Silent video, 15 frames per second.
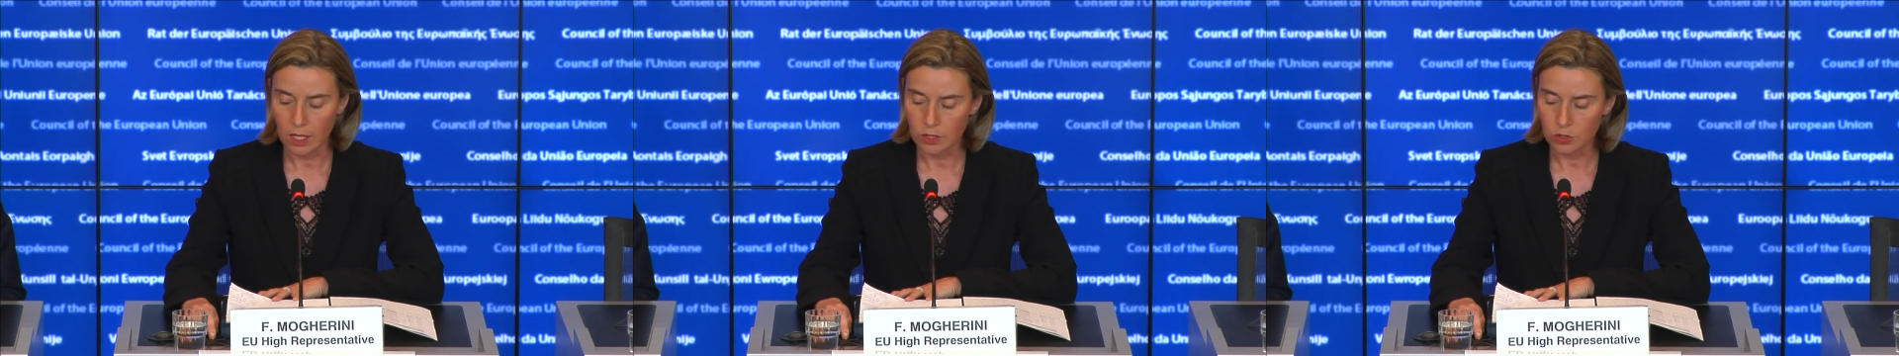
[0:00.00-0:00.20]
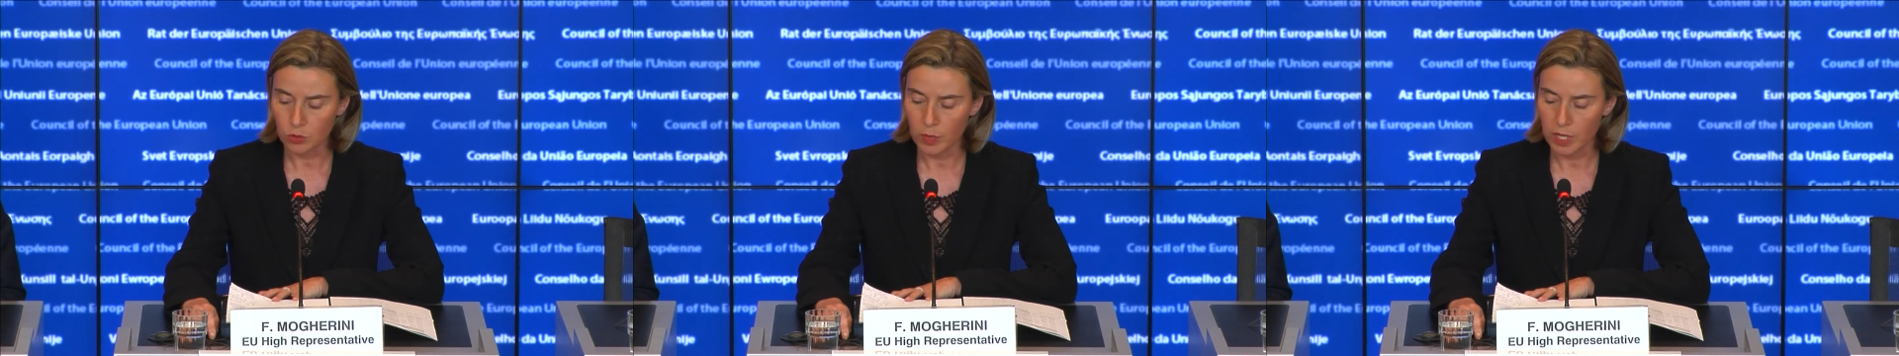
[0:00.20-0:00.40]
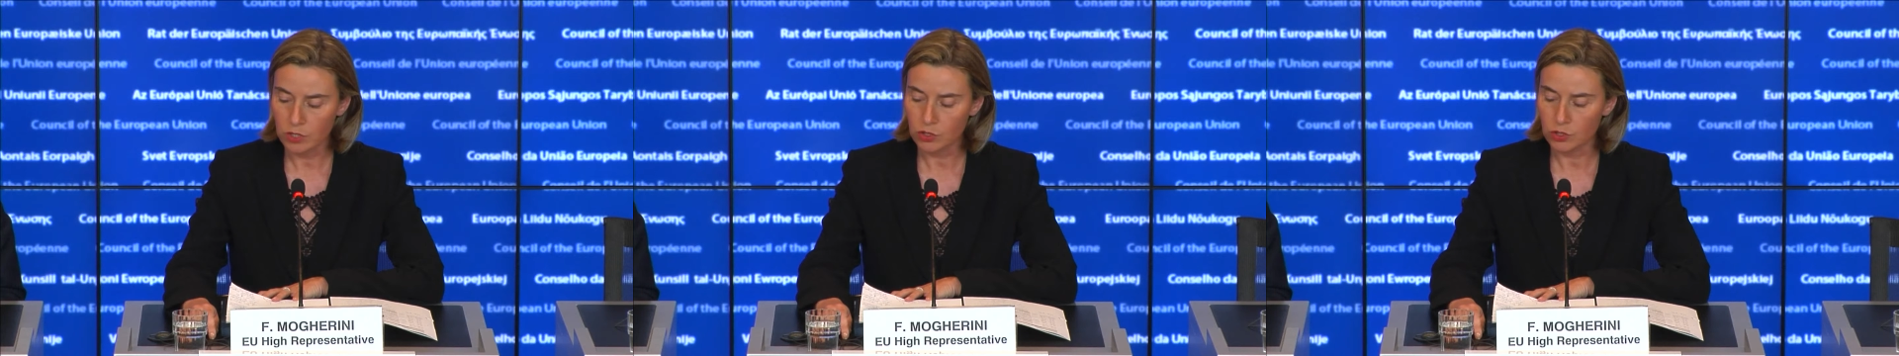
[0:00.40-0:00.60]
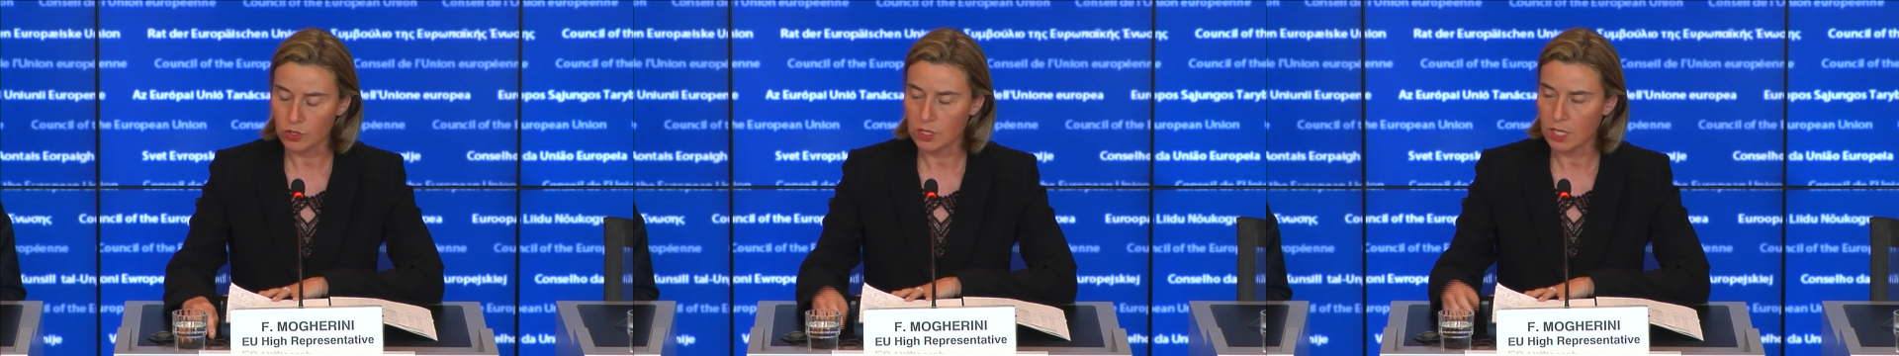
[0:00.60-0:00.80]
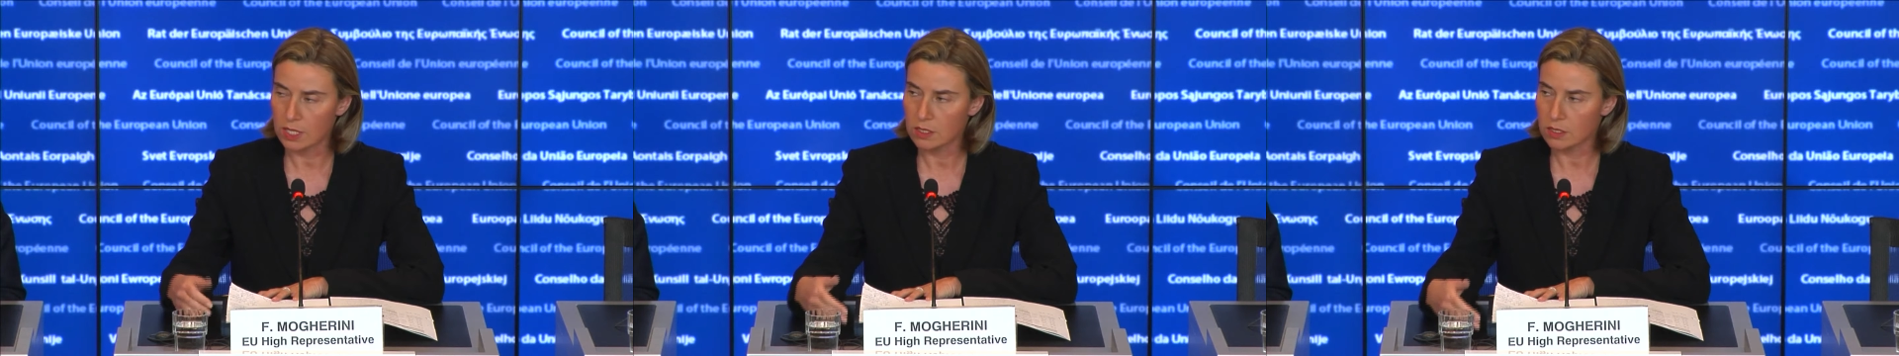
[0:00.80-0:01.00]
to make sure
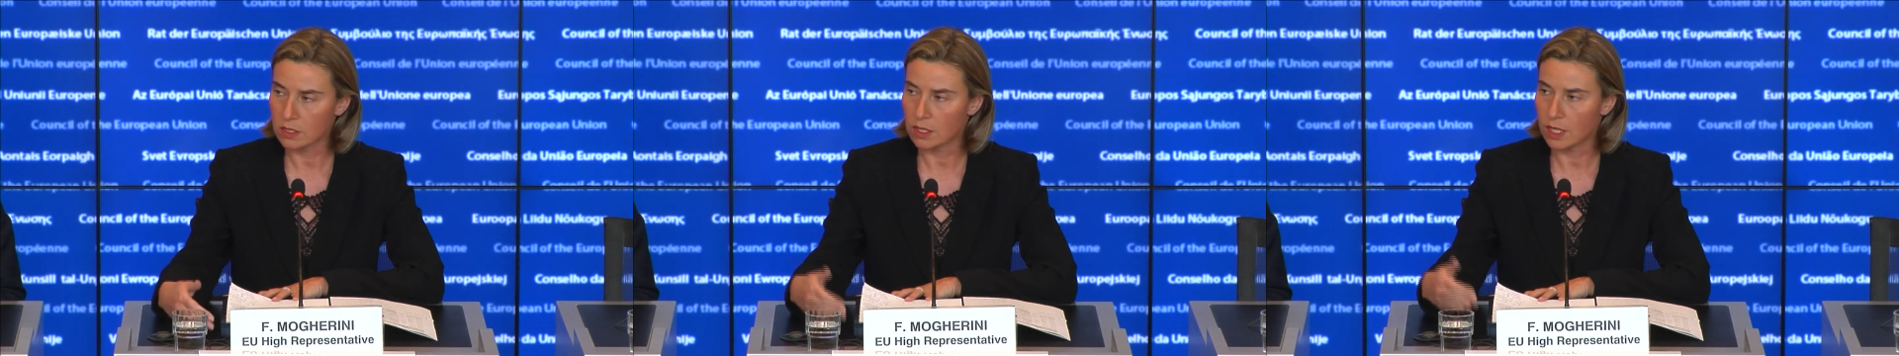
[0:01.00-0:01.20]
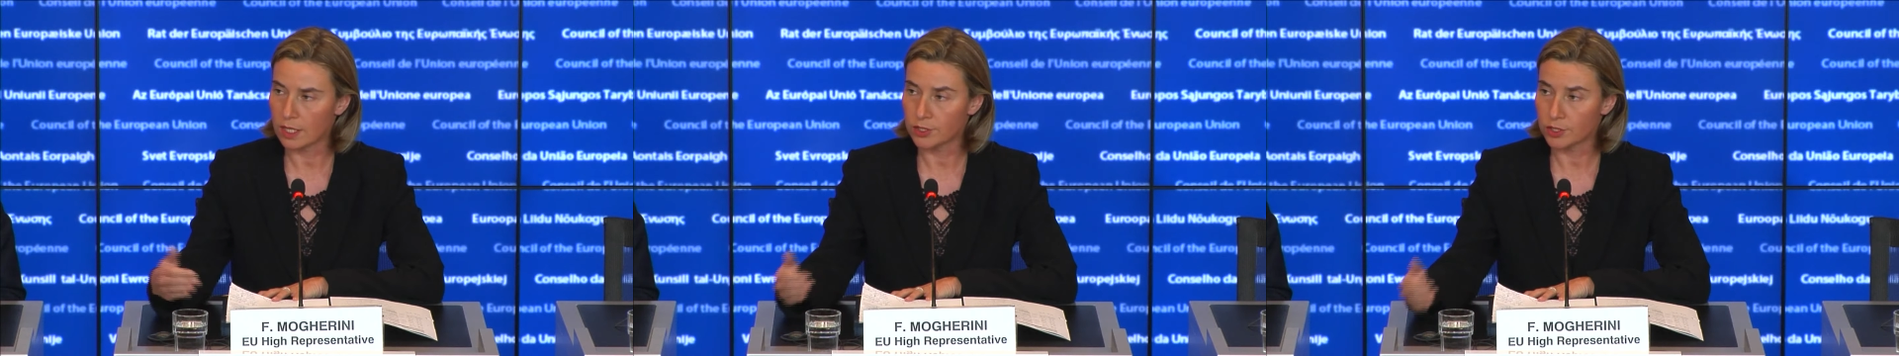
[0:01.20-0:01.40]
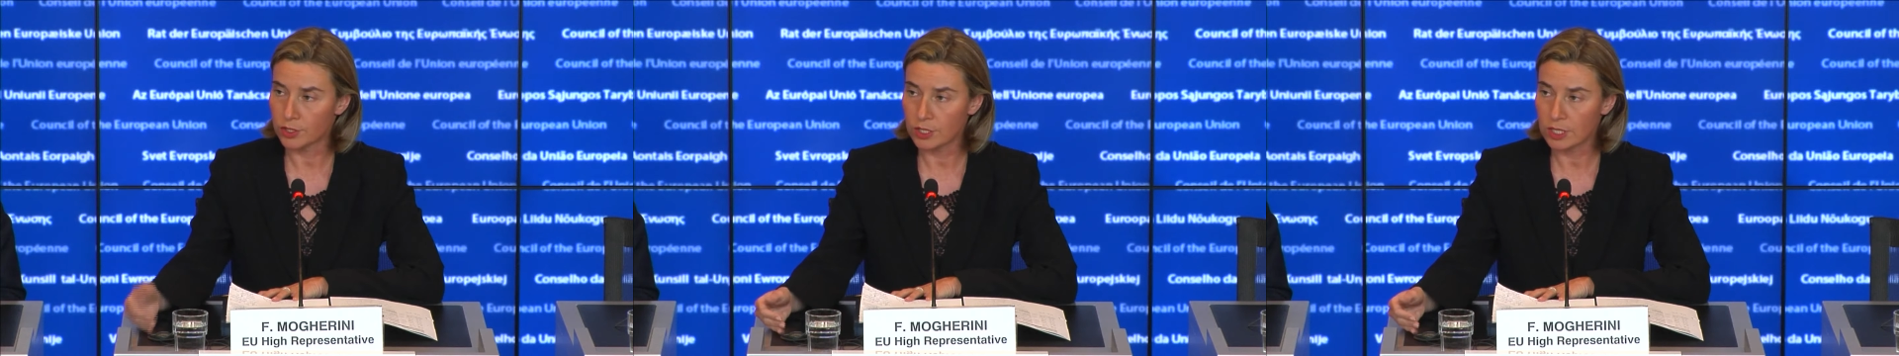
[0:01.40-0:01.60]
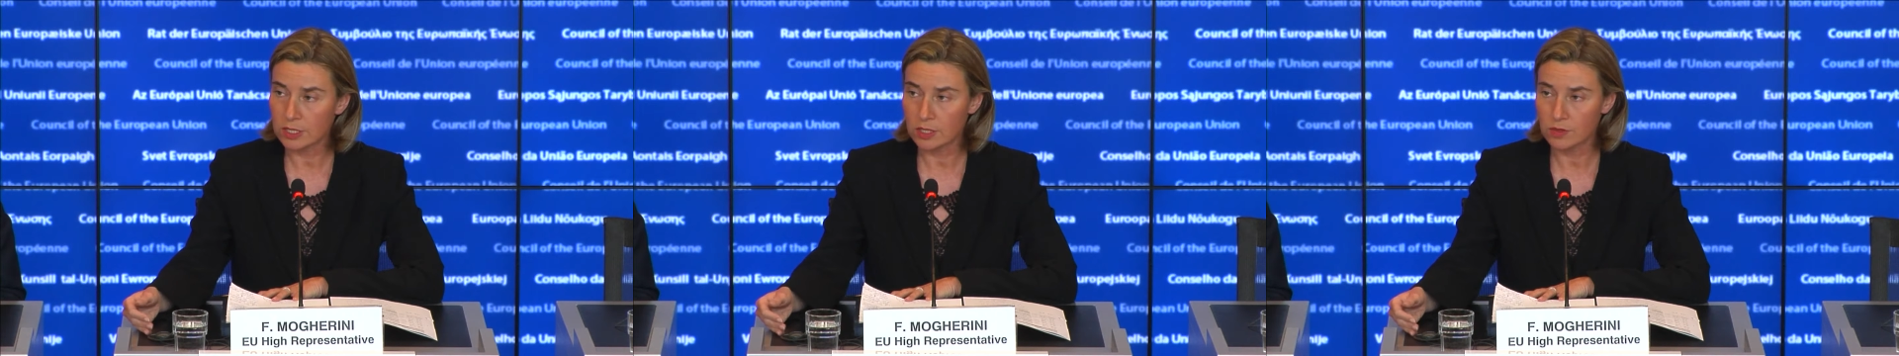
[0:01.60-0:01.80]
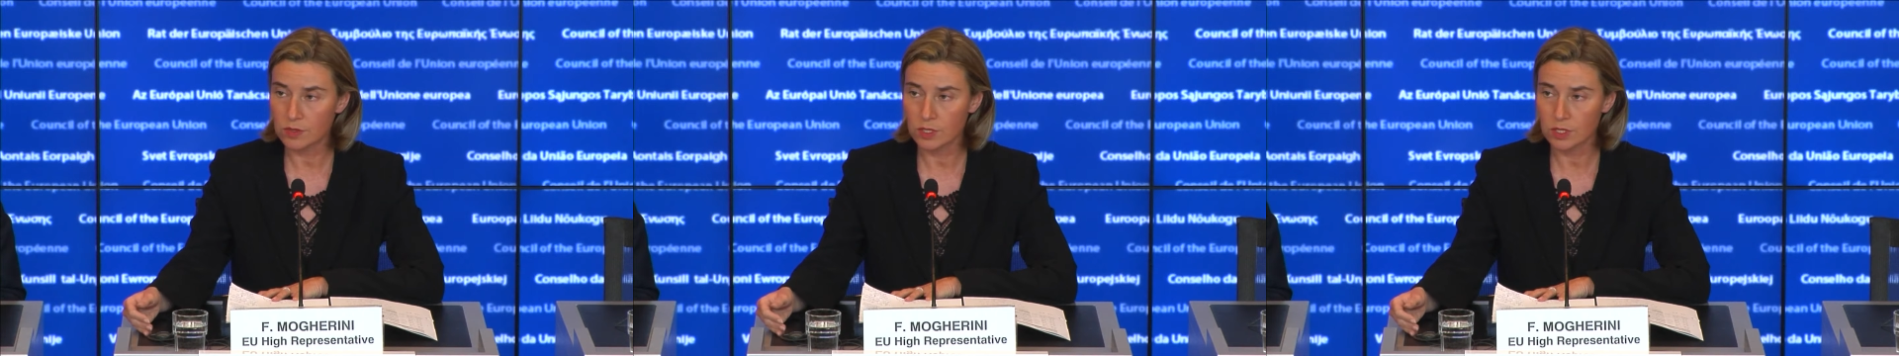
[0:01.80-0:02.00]
that
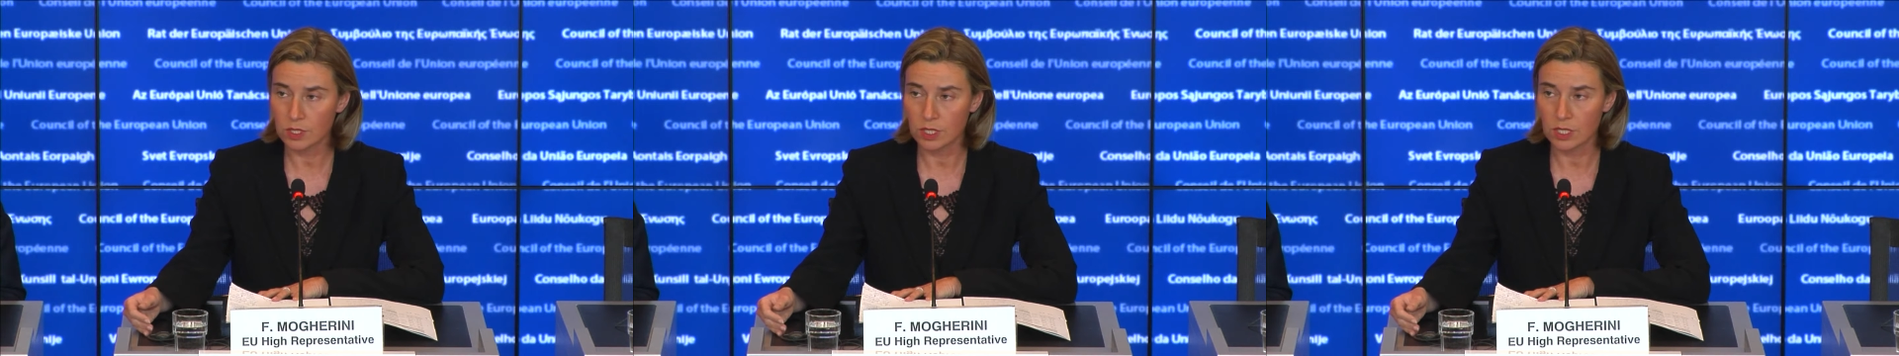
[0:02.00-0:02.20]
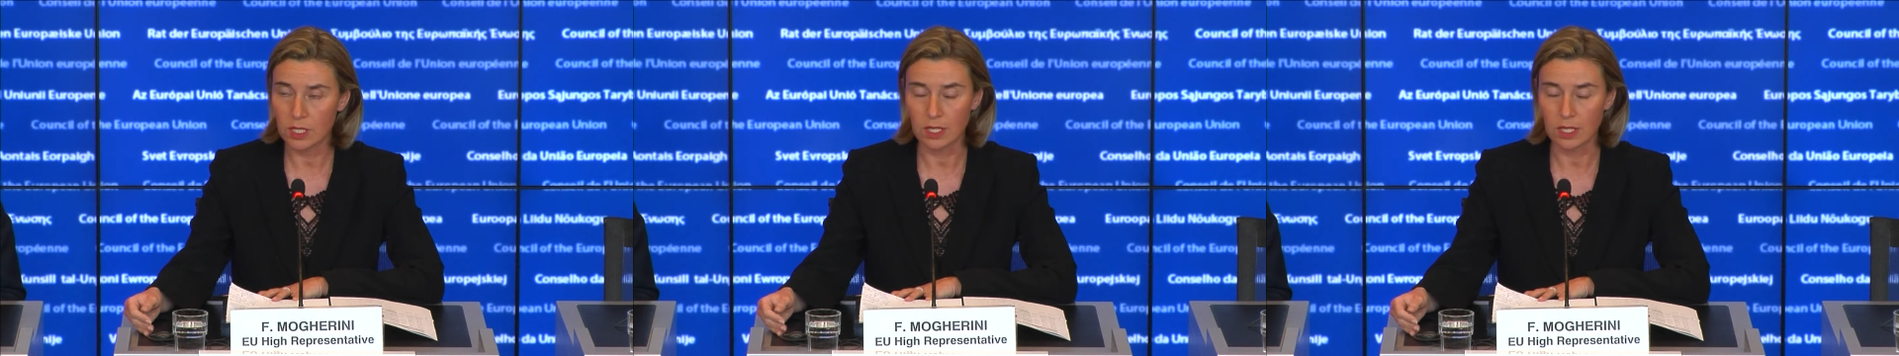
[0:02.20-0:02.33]
alternatives